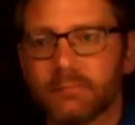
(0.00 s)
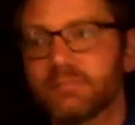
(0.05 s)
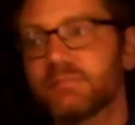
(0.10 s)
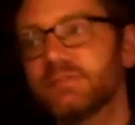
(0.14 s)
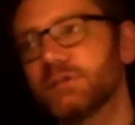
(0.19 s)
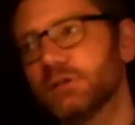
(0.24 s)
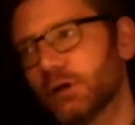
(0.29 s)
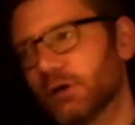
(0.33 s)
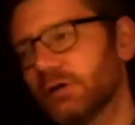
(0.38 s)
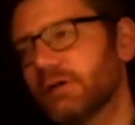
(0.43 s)

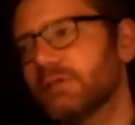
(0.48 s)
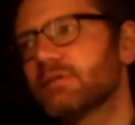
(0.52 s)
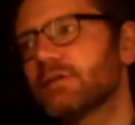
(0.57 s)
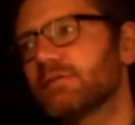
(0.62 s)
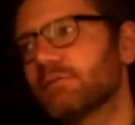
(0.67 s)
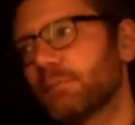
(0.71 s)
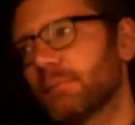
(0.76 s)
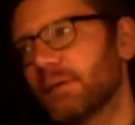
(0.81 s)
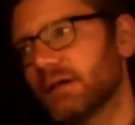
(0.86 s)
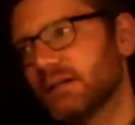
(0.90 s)
You know, even
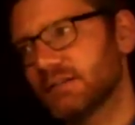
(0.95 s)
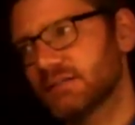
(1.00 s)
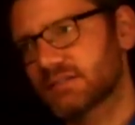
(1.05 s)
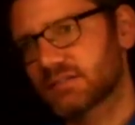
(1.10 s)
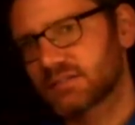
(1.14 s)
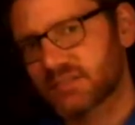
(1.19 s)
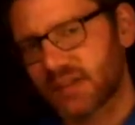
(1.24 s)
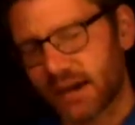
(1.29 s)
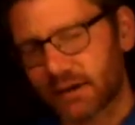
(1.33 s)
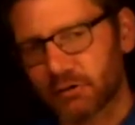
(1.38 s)
if it means
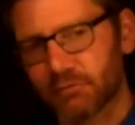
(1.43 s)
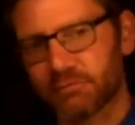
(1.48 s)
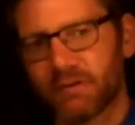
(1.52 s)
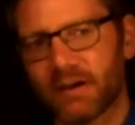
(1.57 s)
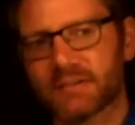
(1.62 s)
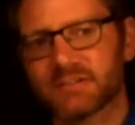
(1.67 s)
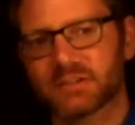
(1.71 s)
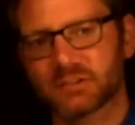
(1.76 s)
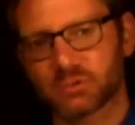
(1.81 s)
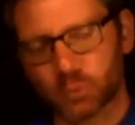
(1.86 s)

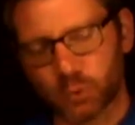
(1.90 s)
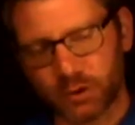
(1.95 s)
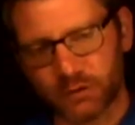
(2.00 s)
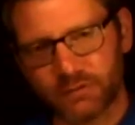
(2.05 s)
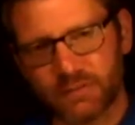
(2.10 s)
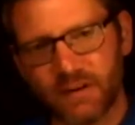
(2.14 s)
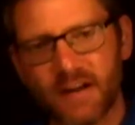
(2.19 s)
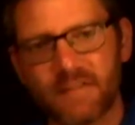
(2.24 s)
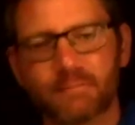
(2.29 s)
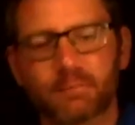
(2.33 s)
sacrificing
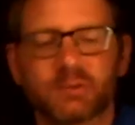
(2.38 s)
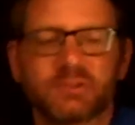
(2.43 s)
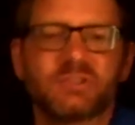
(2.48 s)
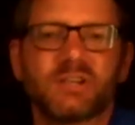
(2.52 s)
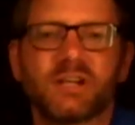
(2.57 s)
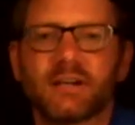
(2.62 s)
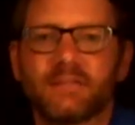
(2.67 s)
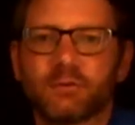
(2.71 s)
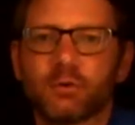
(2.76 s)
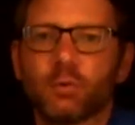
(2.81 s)

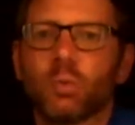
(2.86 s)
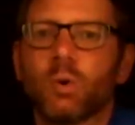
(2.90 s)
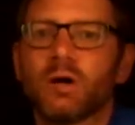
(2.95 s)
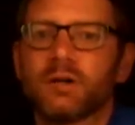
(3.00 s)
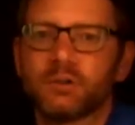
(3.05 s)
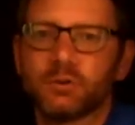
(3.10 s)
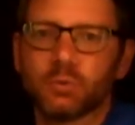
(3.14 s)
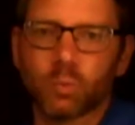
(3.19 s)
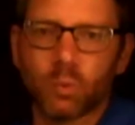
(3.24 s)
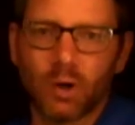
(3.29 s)
25% of
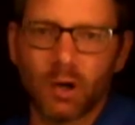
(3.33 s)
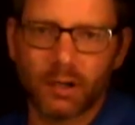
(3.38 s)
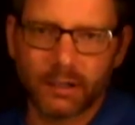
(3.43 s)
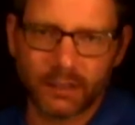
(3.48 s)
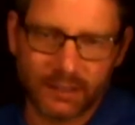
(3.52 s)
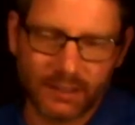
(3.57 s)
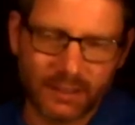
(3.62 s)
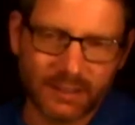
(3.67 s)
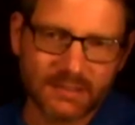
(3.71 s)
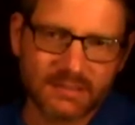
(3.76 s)
what you
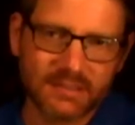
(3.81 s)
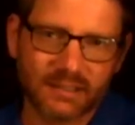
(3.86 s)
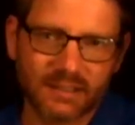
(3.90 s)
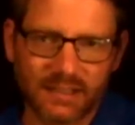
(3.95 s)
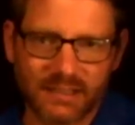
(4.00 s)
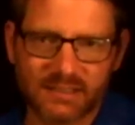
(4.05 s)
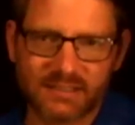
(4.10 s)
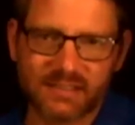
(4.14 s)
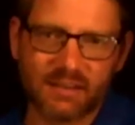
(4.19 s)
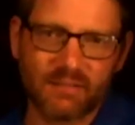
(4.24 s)
want to
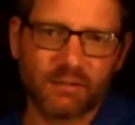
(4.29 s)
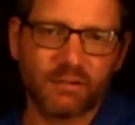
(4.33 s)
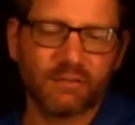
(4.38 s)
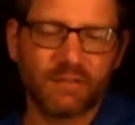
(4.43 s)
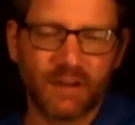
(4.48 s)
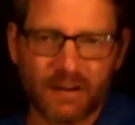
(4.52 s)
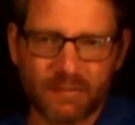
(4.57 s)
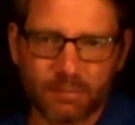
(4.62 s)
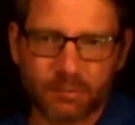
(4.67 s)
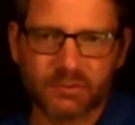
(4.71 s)
get
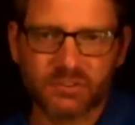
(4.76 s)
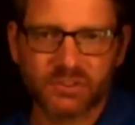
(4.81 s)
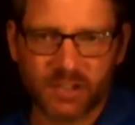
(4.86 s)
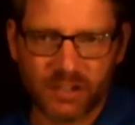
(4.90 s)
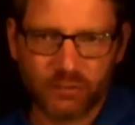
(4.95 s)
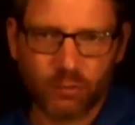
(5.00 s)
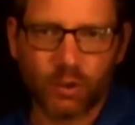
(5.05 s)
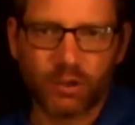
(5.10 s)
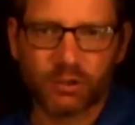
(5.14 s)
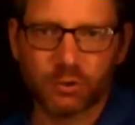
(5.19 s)

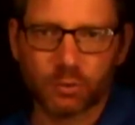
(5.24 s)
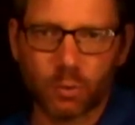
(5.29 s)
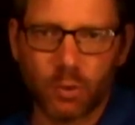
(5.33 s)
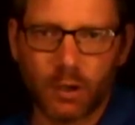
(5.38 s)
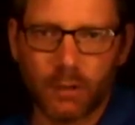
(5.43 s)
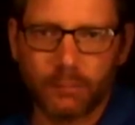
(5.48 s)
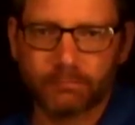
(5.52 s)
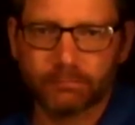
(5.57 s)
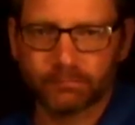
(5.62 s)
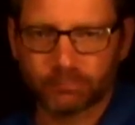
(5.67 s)
75% of what you
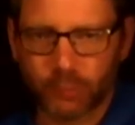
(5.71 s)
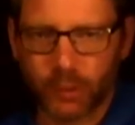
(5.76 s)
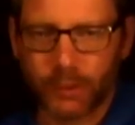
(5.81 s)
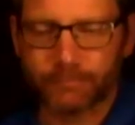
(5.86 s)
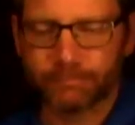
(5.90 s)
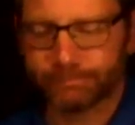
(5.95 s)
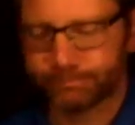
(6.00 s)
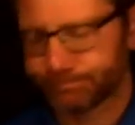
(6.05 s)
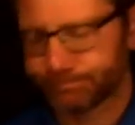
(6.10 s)
want. right?